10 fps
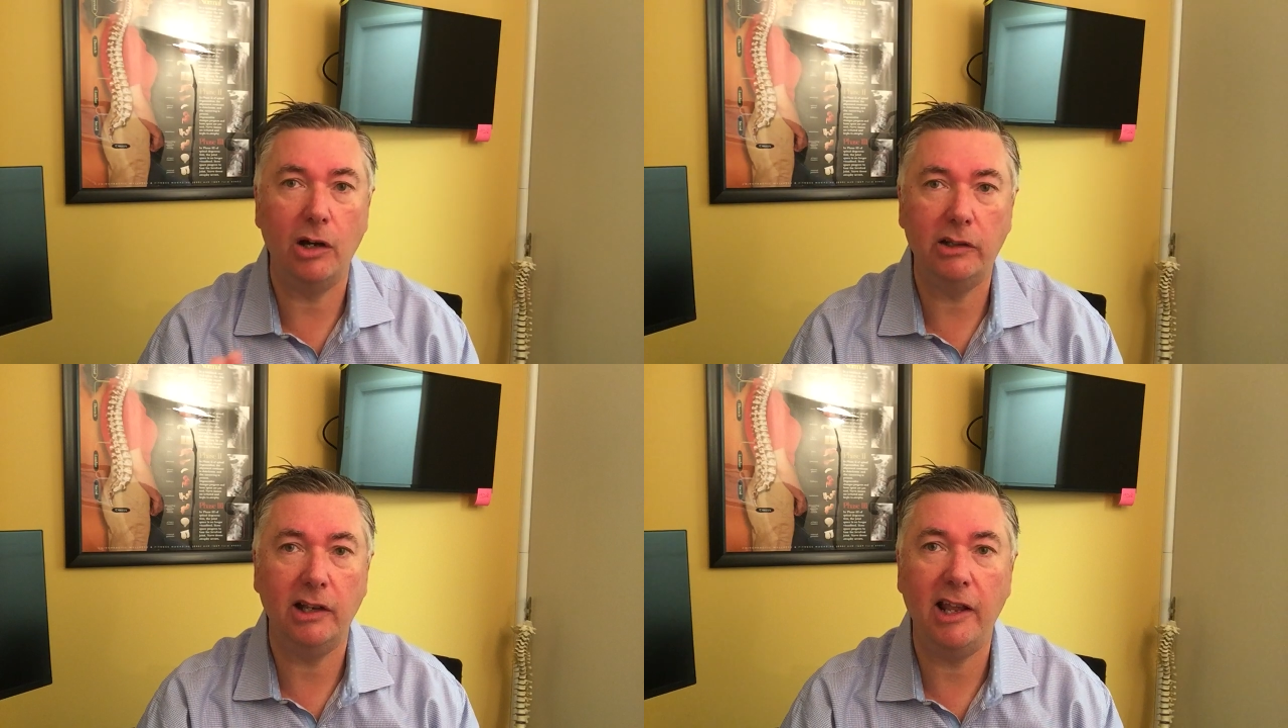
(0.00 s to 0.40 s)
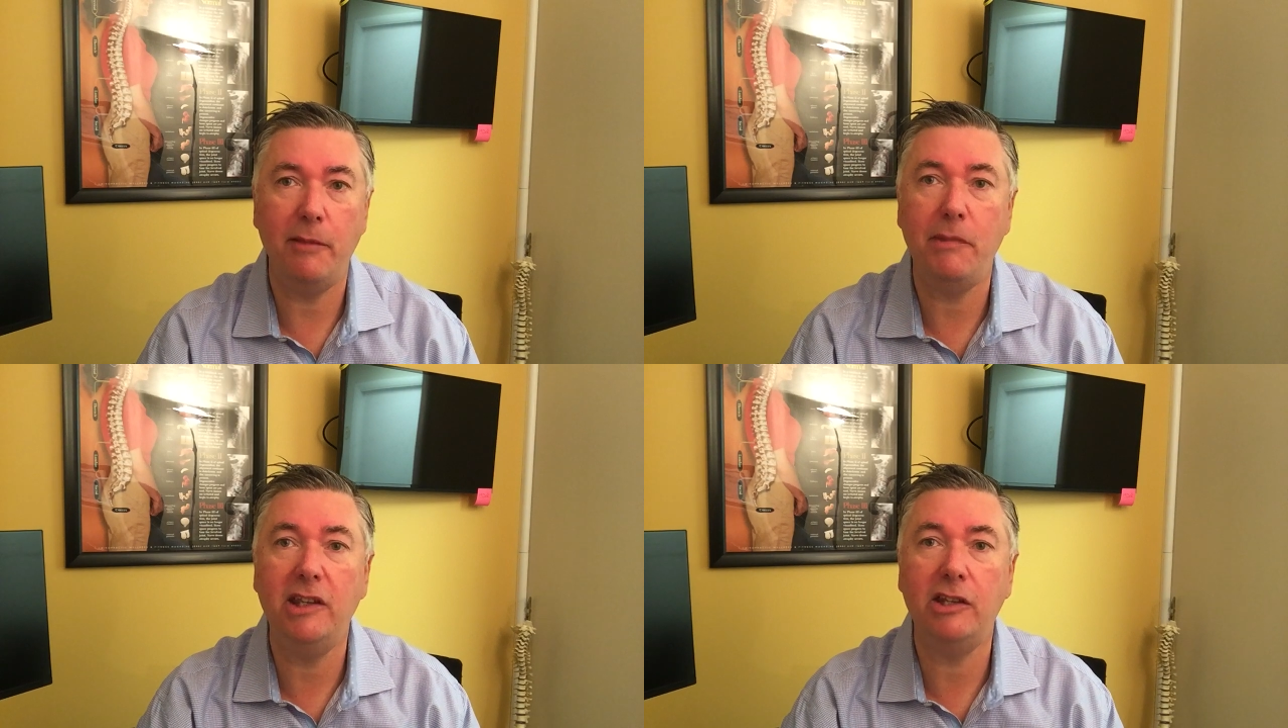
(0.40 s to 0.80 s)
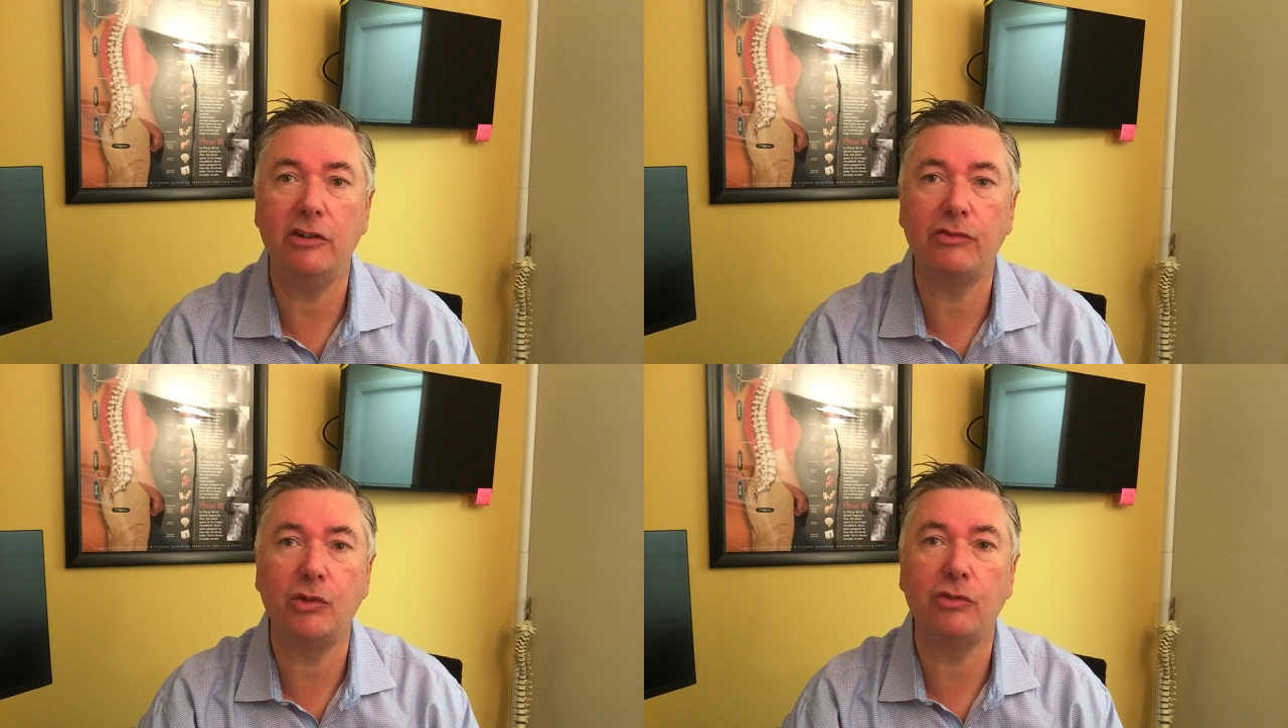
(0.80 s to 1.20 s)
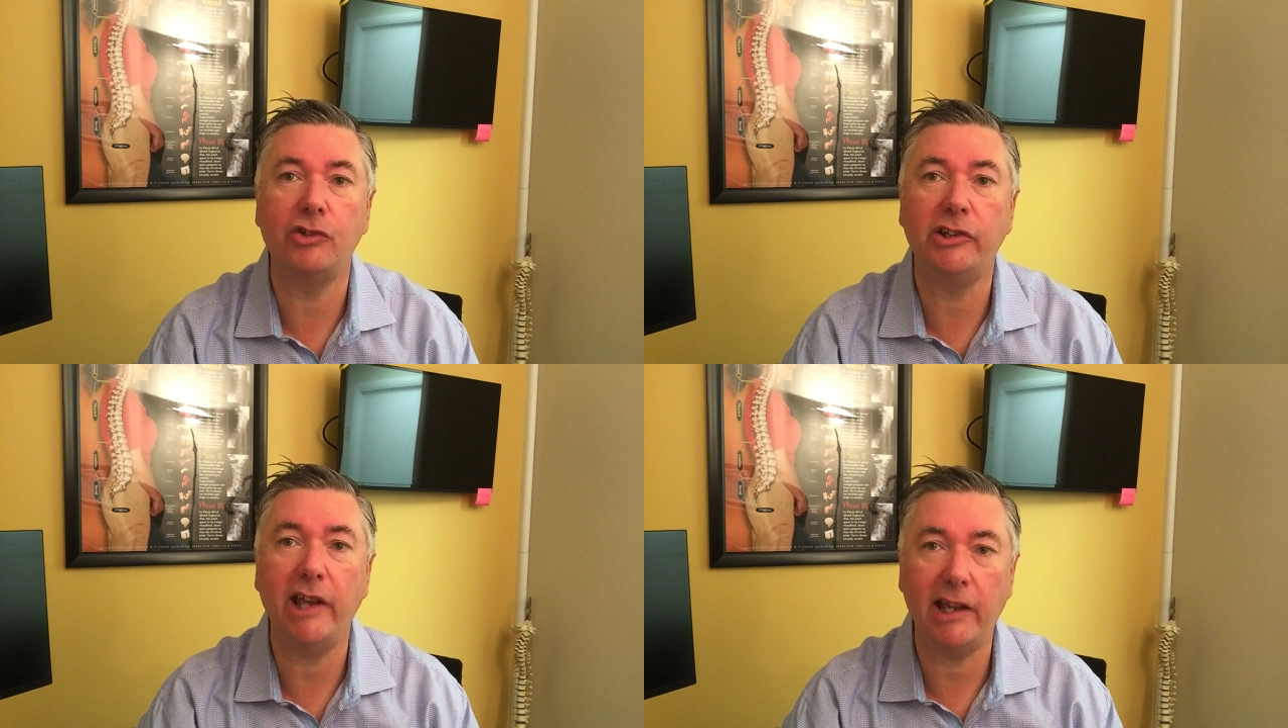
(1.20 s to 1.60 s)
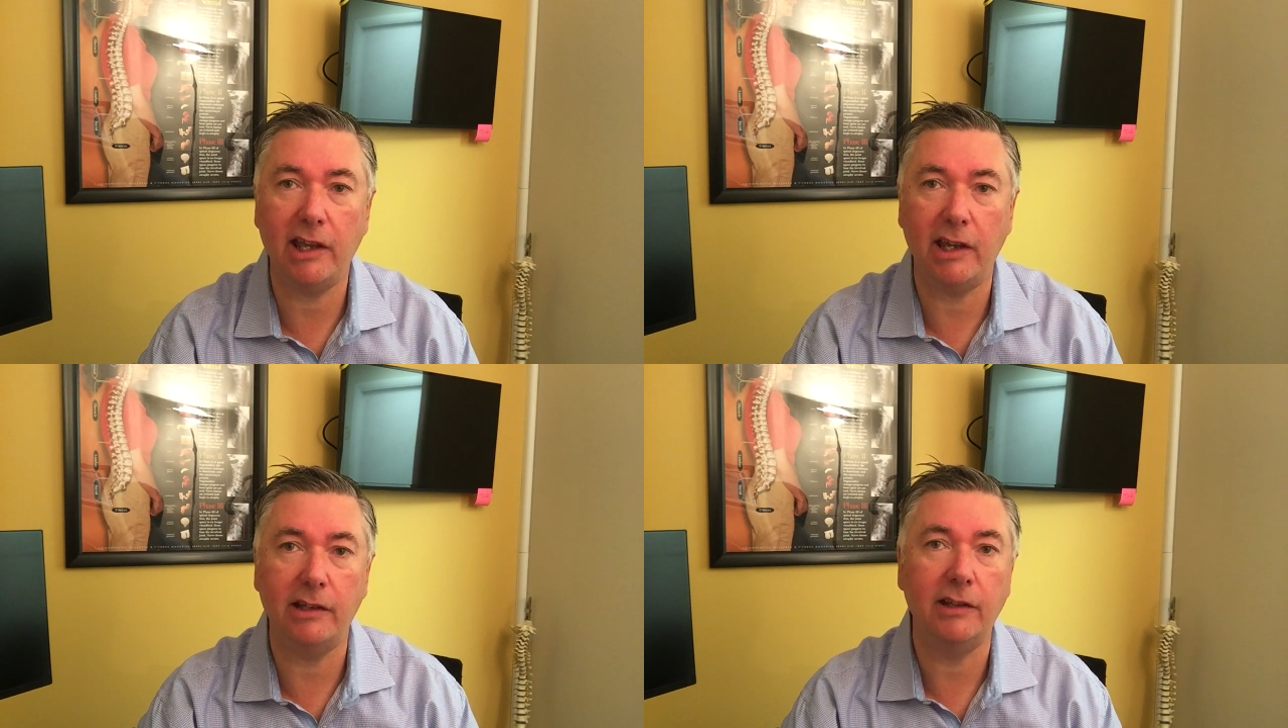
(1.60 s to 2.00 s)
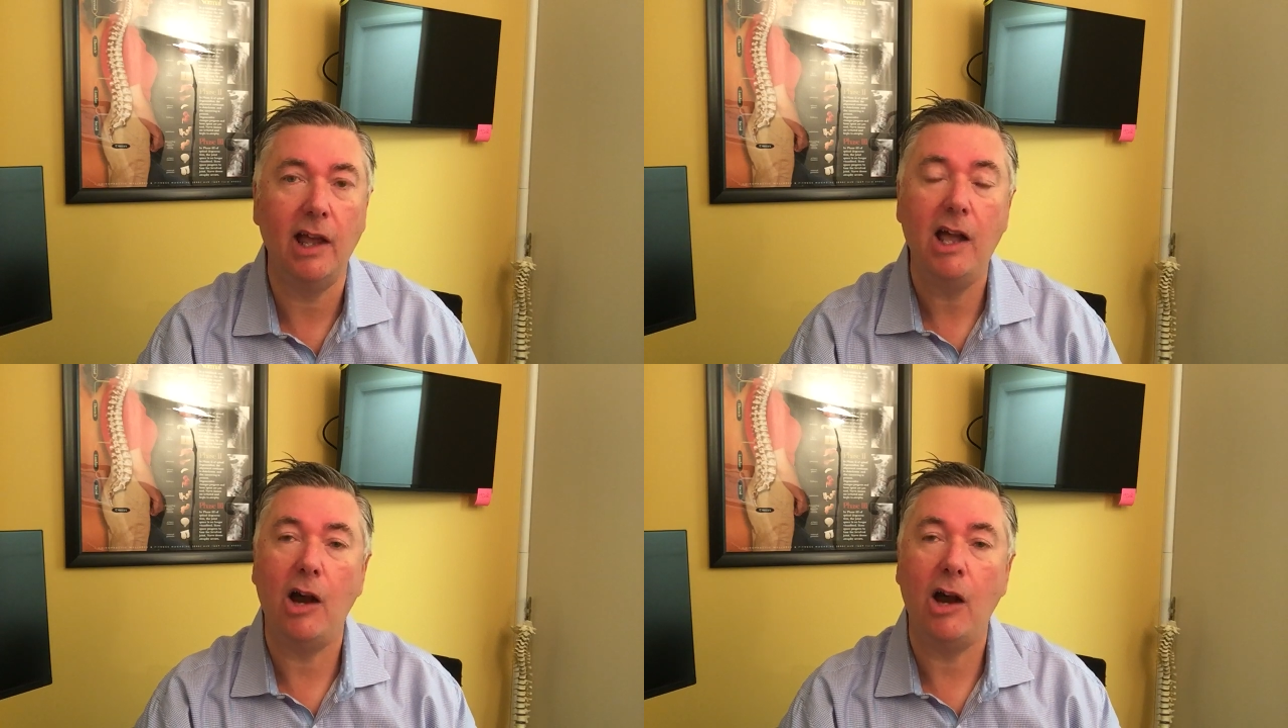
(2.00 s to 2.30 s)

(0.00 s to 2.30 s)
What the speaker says: in the lay media for decades.